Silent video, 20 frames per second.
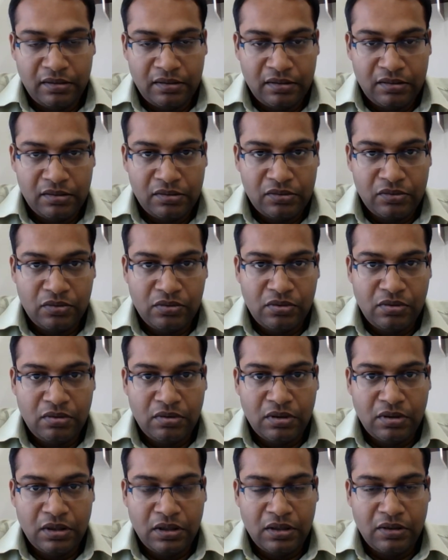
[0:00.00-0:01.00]

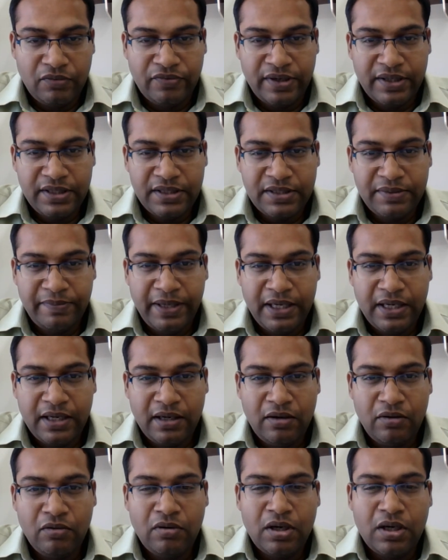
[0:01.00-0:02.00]
So, friends, make a
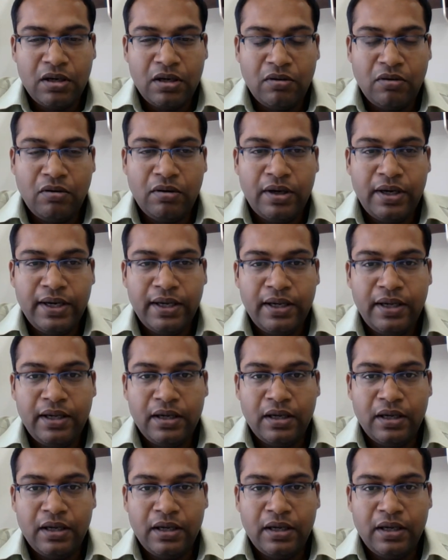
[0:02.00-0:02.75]
note, or